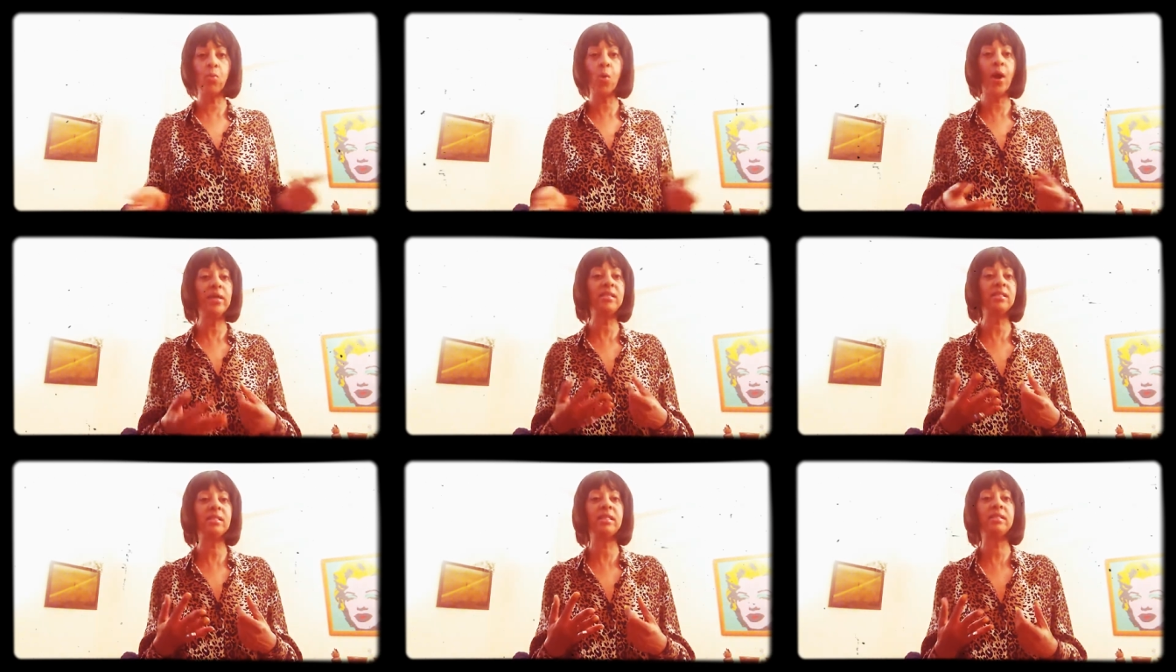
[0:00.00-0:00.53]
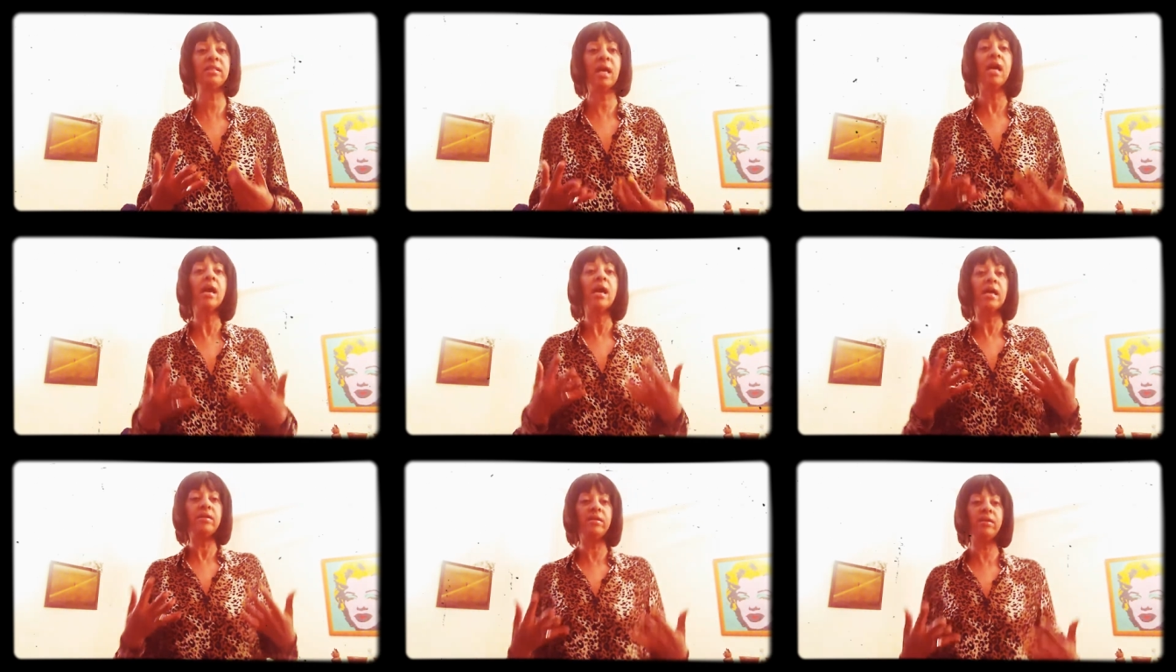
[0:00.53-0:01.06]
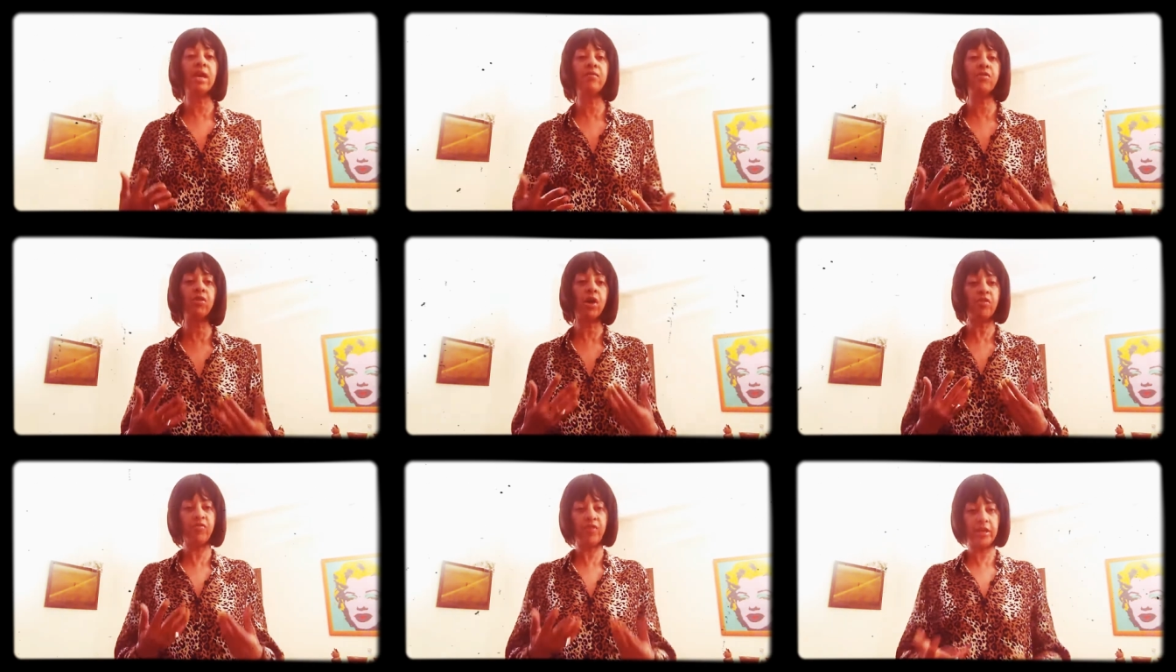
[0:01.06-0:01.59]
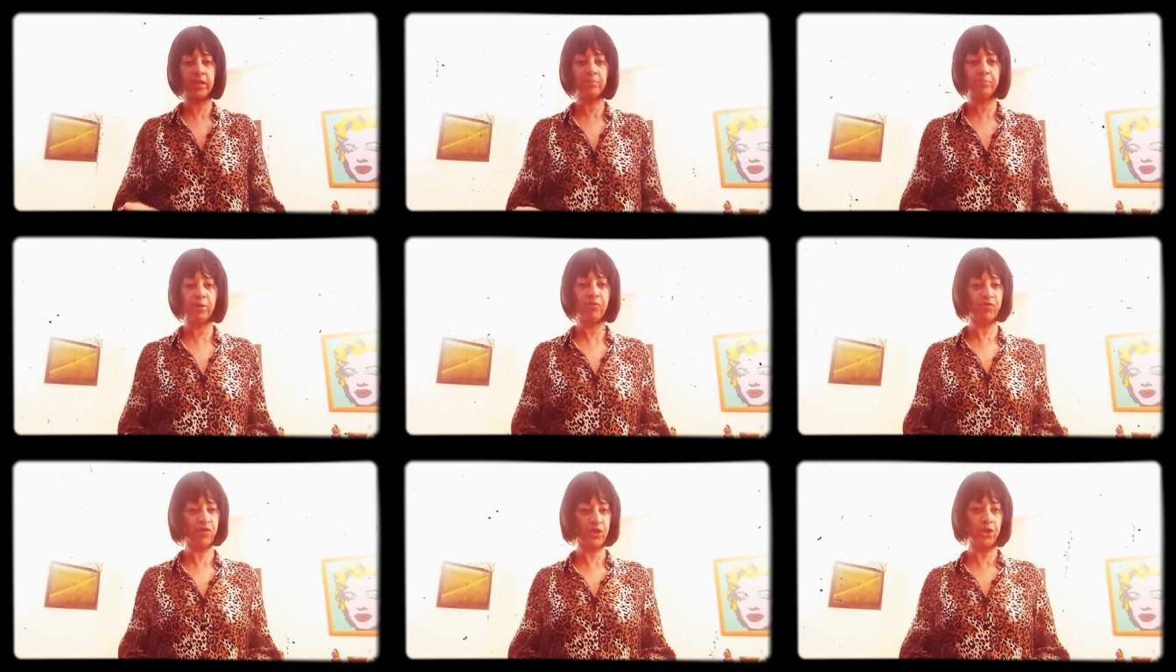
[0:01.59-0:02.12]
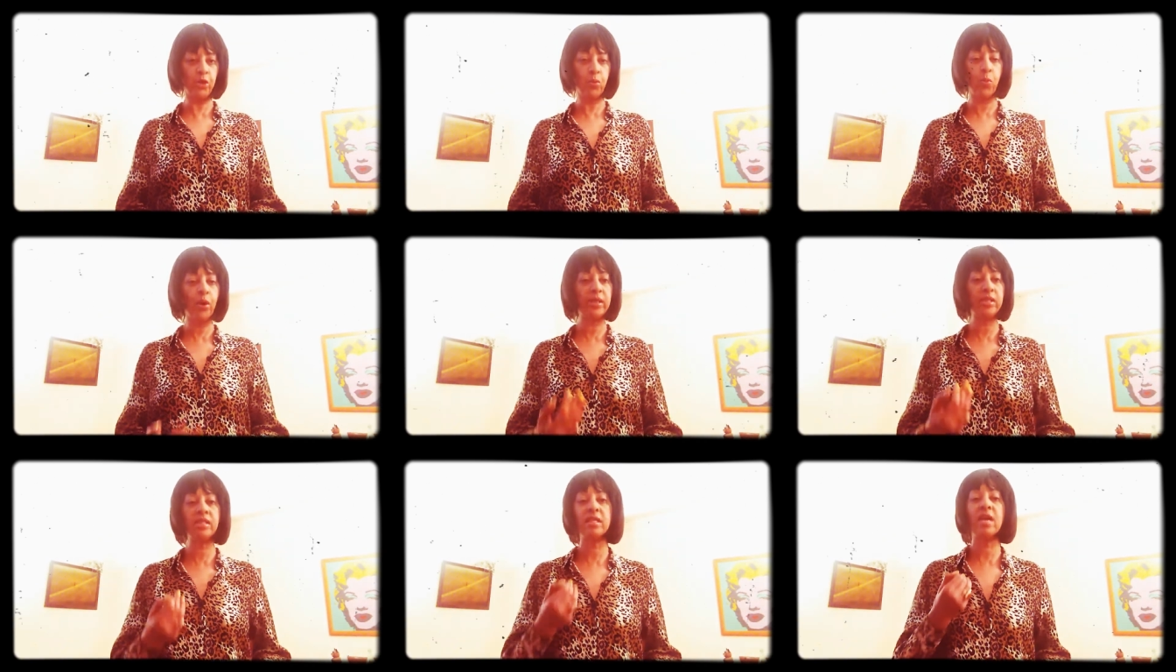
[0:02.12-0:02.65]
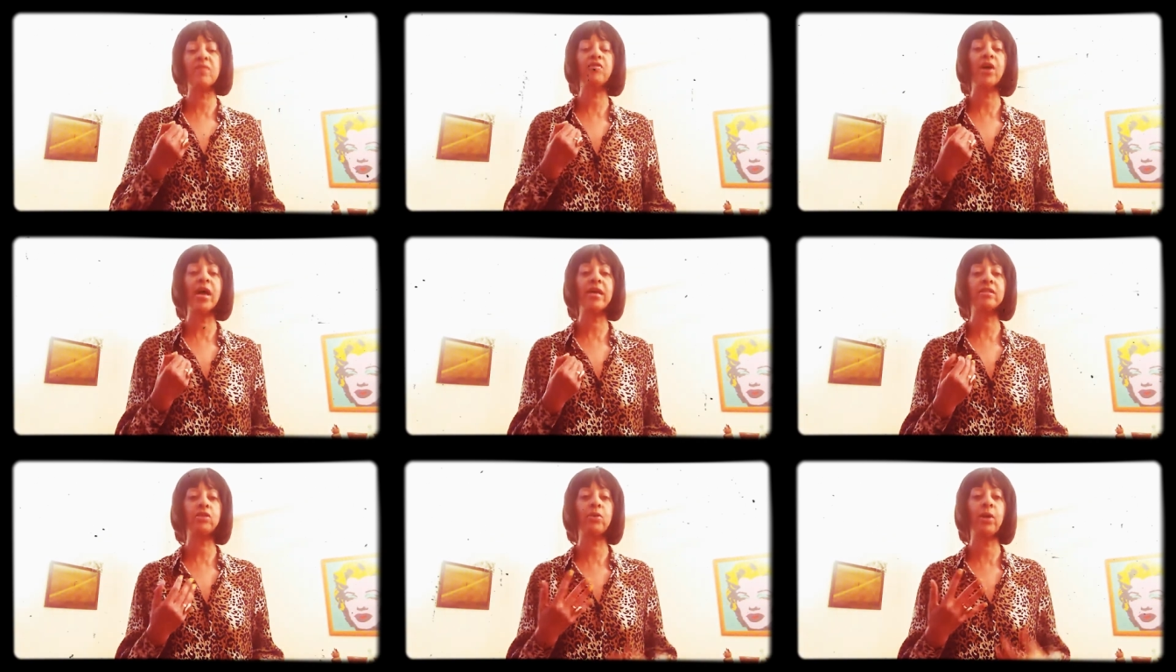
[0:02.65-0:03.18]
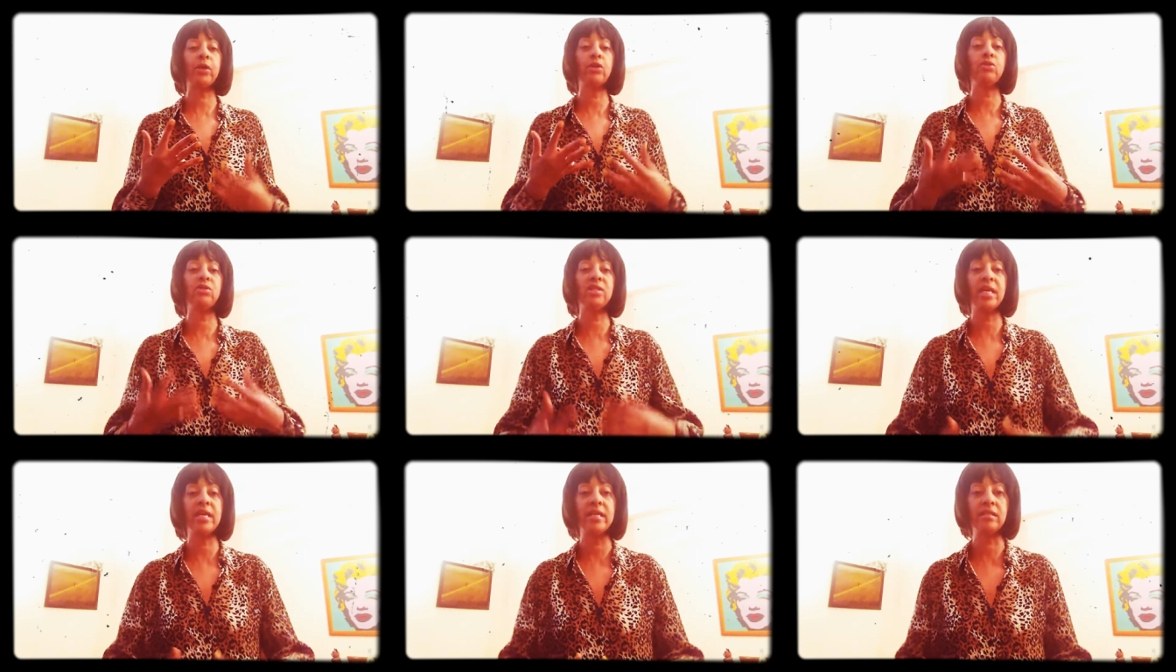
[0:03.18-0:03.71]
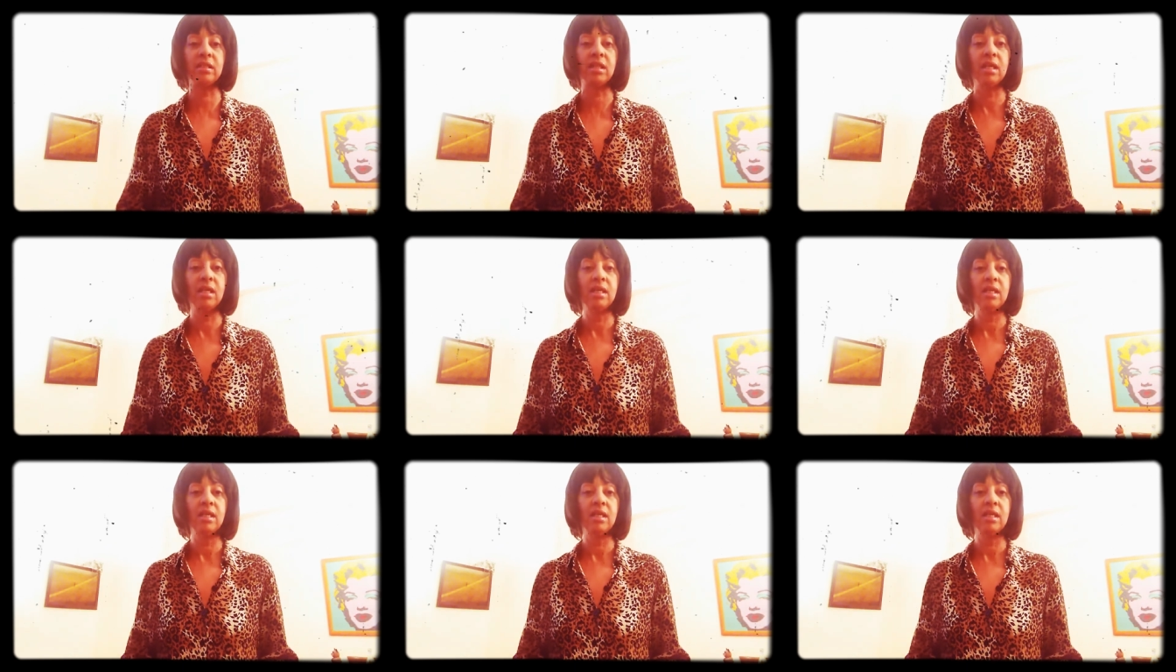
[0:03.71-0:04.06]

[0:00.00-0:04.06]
Why is he never available for you? Why does he ever ask you out on dates?